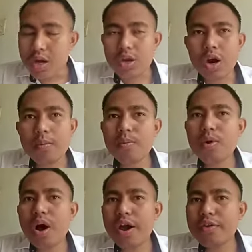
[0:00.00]

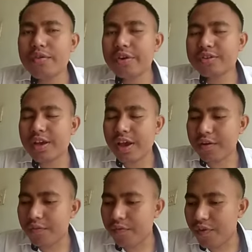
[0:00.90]
Carbohydrates
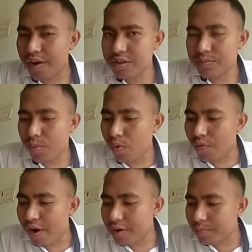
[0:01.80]
and fats
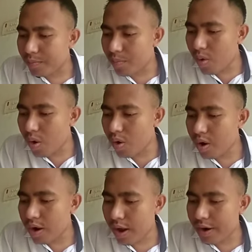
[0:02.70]
provide more
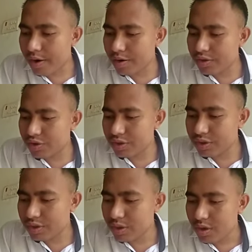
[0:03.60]
energy,
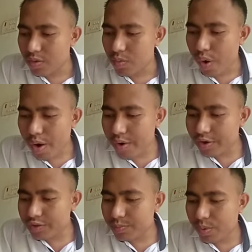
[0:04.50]

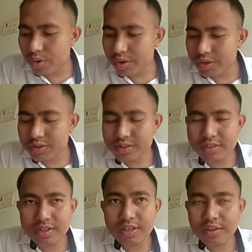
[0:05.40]
whereas proteins
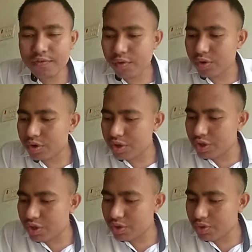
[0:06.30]
needed for
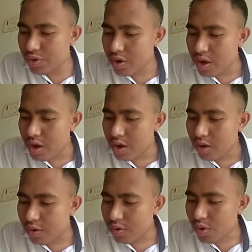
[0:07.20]
tissue
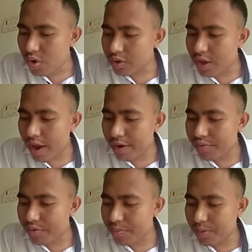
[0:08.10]
growth
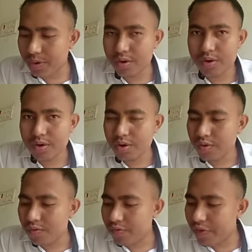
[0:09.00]
and repair.
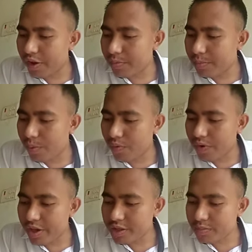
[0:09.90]
Fat
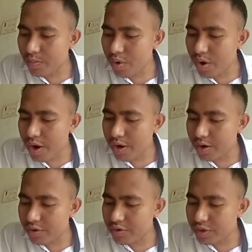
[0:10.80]
provides more
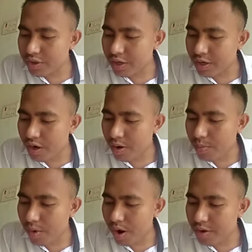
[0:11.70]
energy than
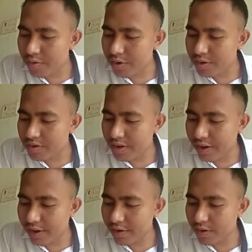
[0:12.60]
carbohydrates
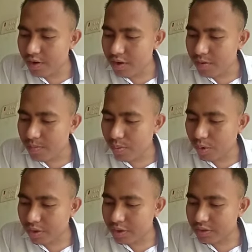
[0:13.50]
and
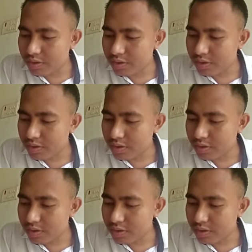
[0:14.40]
proteins.